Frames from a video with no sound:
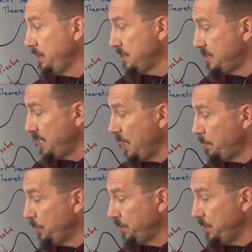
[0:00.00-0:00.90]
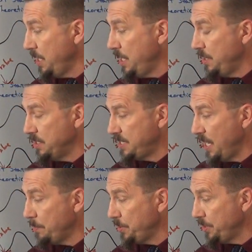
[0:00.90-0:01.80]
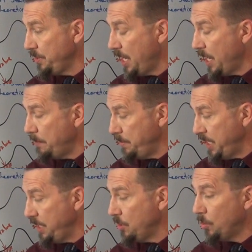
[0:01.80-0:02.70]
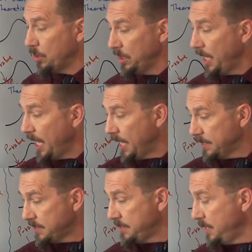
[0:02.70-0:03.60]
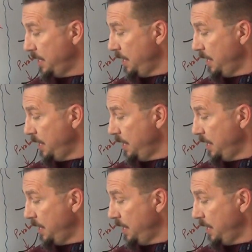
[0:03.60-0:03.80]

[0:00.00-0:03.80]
The sample, the sample uh, mean or less,